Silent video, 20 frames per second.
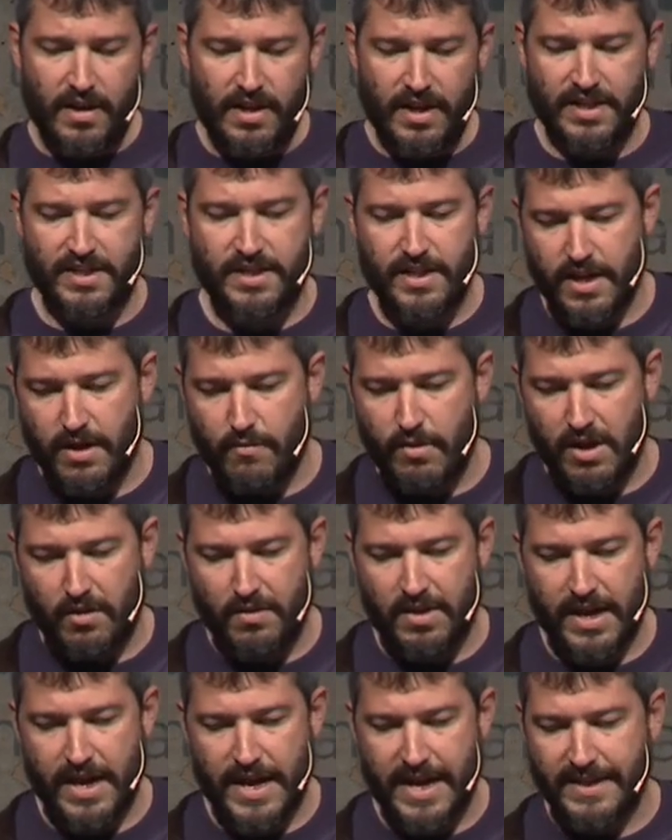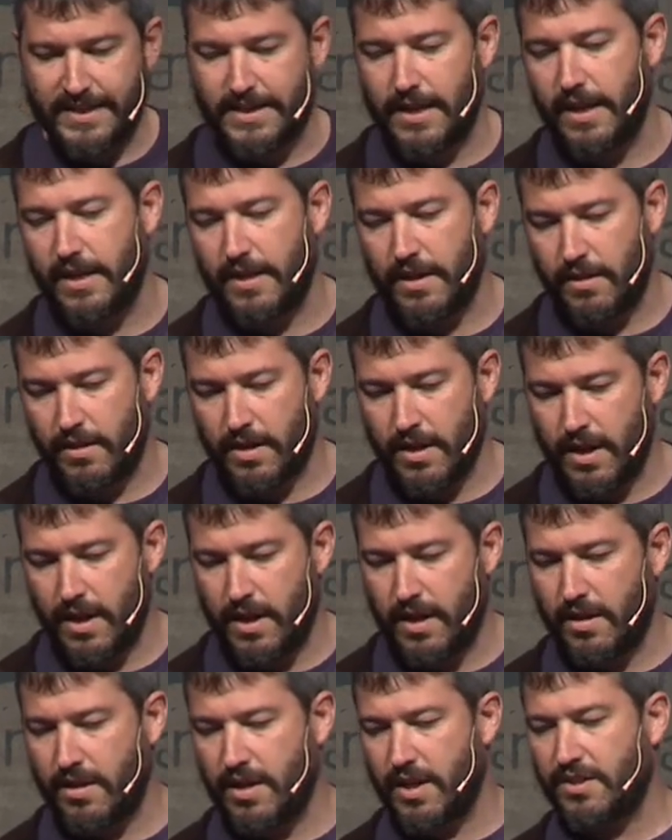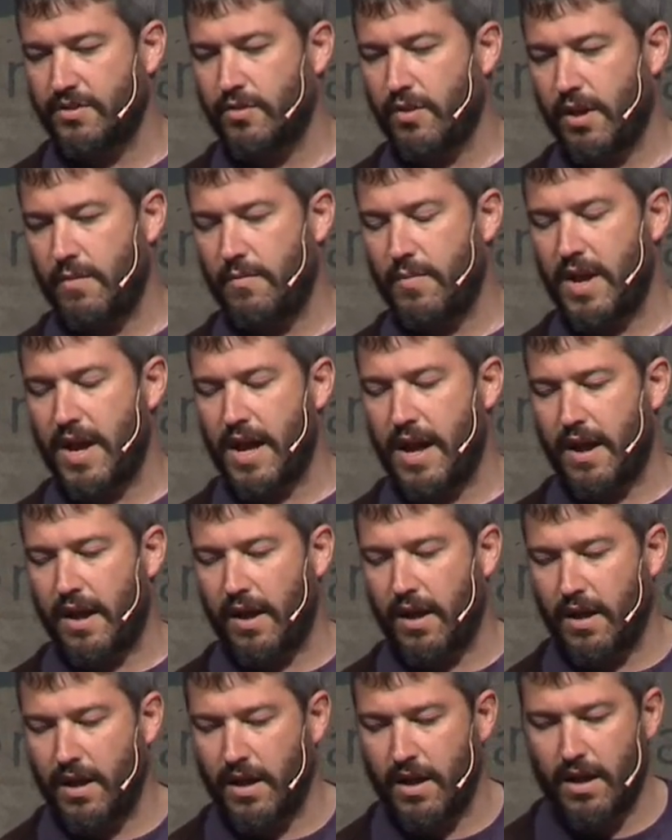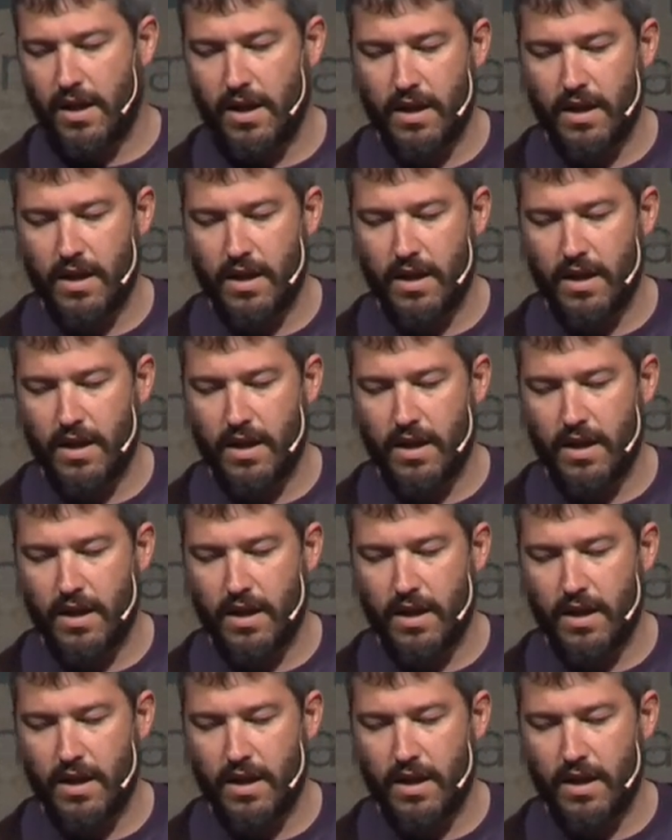He's the one of the guys leading the JSON API